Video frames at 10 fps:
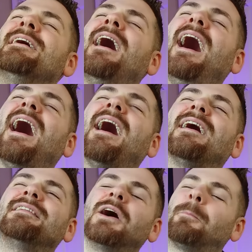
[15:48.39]

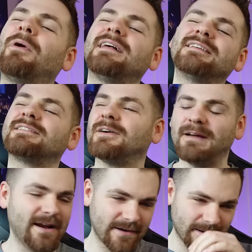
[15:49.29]
Ah, the operatic.
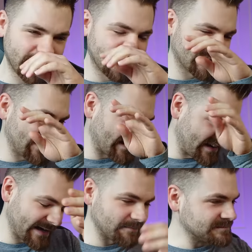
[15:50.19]
Anyway, I'm getting distracted
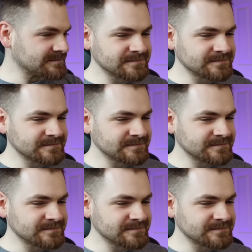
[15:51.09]
again.